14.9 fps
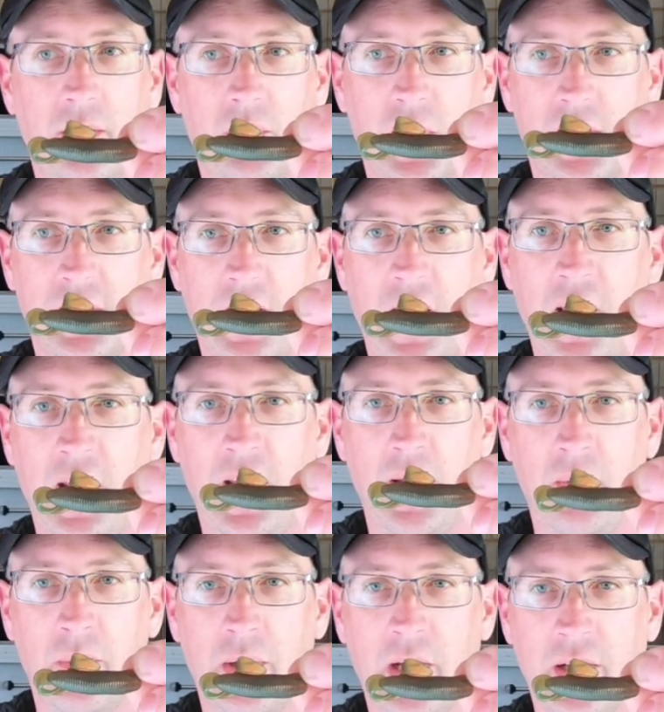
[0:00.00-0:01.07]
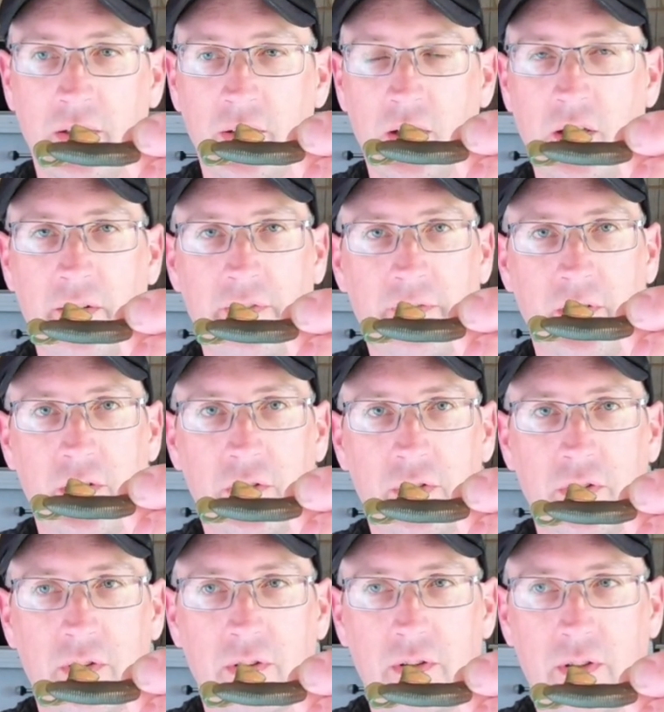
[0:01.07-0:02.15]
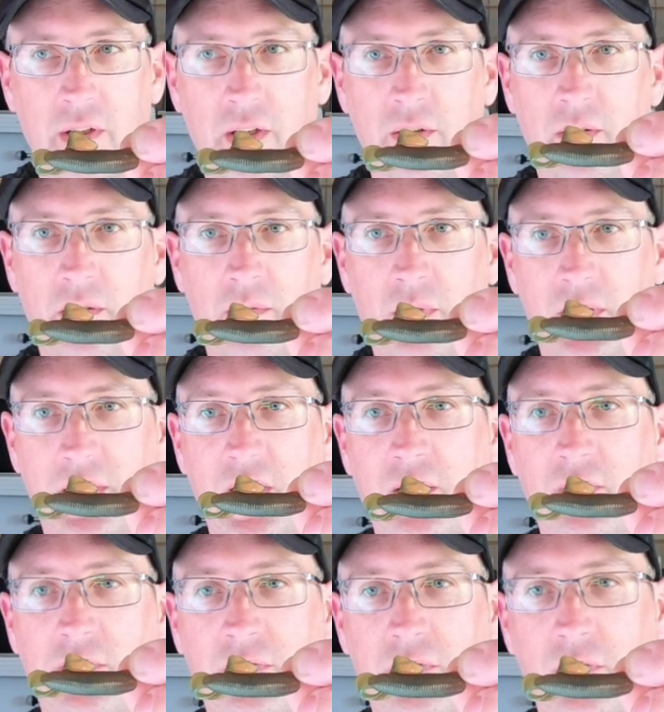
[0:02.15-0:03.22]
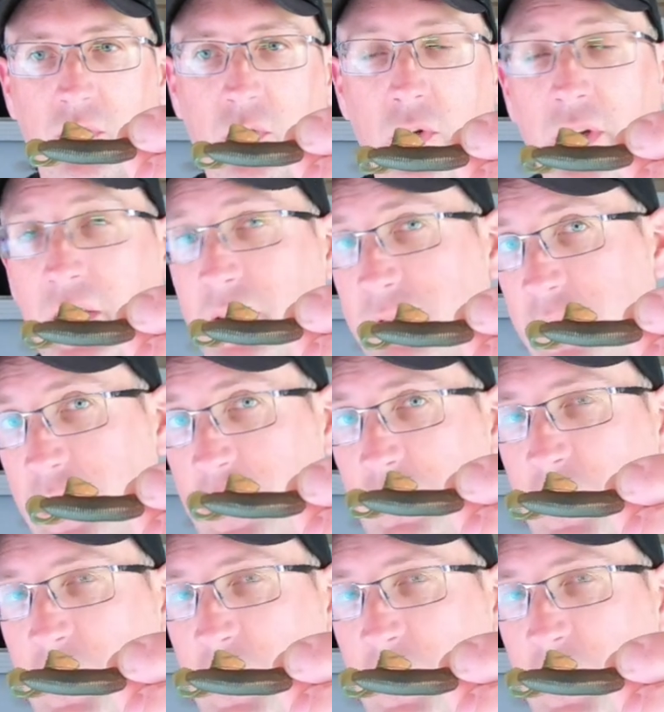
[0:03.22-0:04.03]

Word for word: but seeing him catch a lot of fish and myself hooking fish